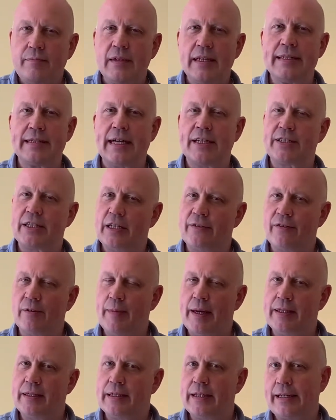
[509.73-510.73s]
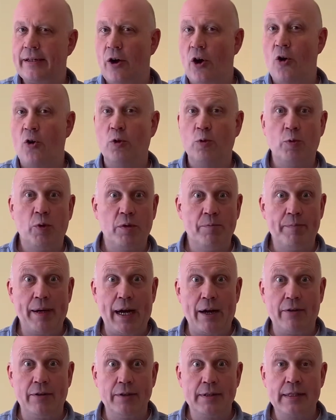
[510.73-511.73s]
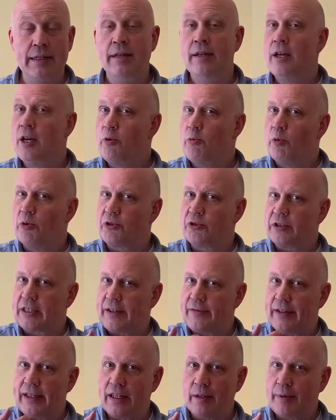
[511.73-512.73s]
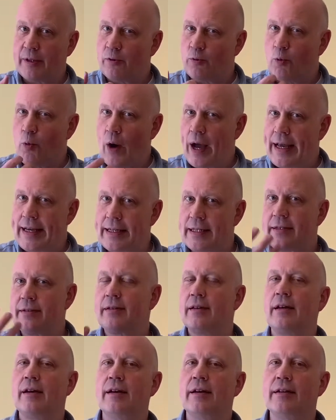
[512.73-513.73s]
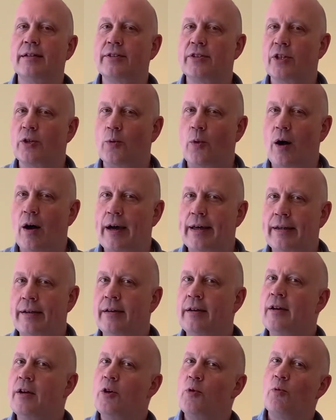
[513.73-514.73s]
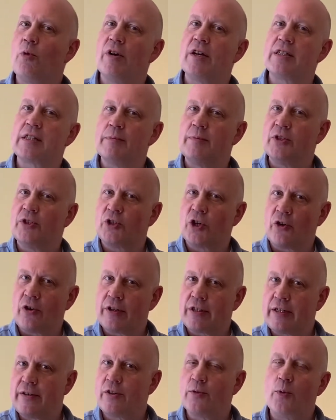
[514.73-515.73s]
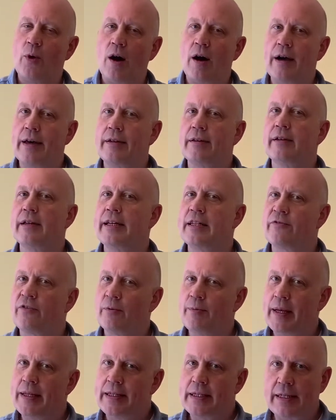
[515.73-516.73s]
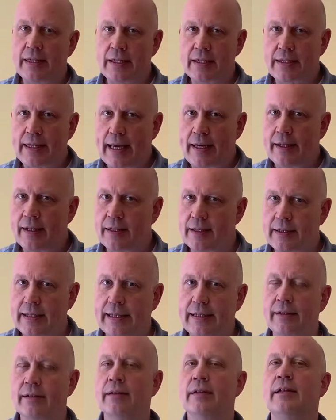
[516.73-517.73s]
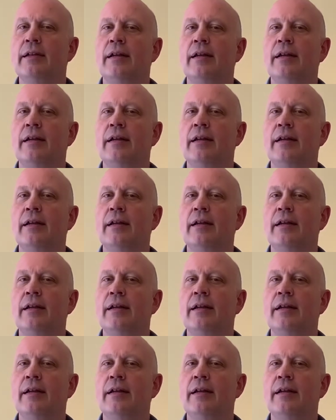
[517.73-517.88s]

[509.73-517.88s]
is actually fermented in old wooden barrels, which will give a little bit of weight to the wine, whereas the majority of the wine is fermented in stainless steel